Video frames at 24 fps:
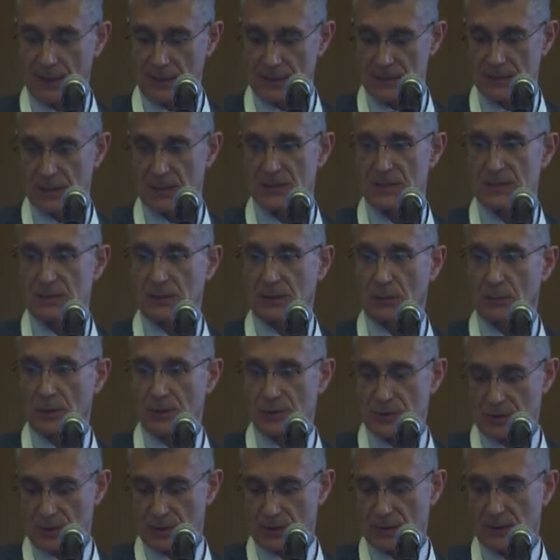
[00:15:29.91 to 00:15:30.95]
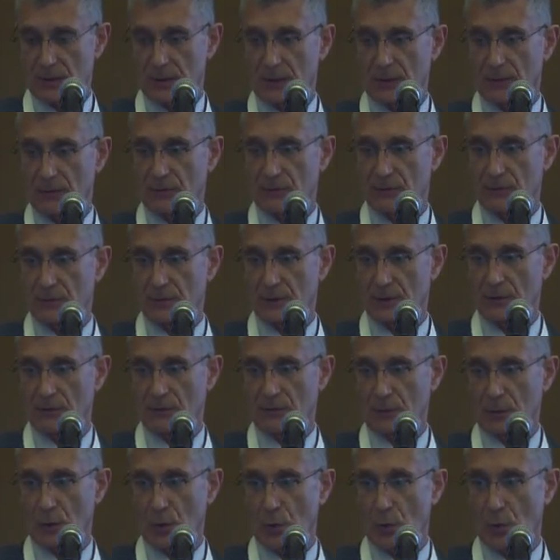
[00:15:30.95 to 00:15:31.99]
dusting, which I think is
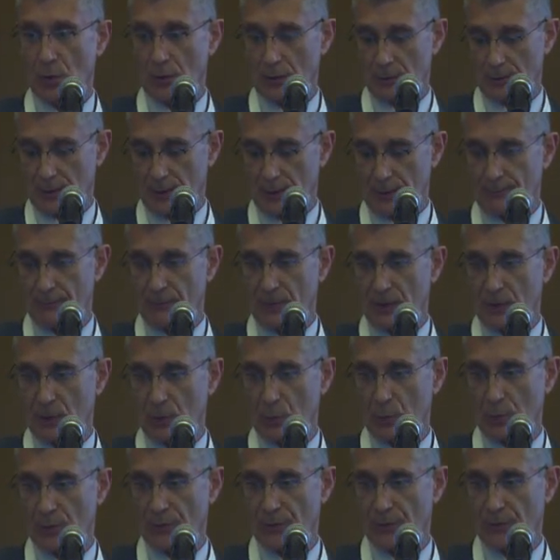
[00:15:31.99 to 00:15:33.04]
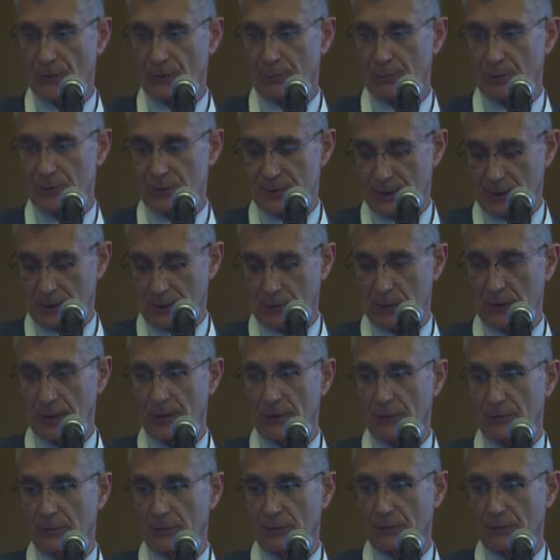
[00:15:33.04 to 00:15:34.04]
the goal around with this particular laser.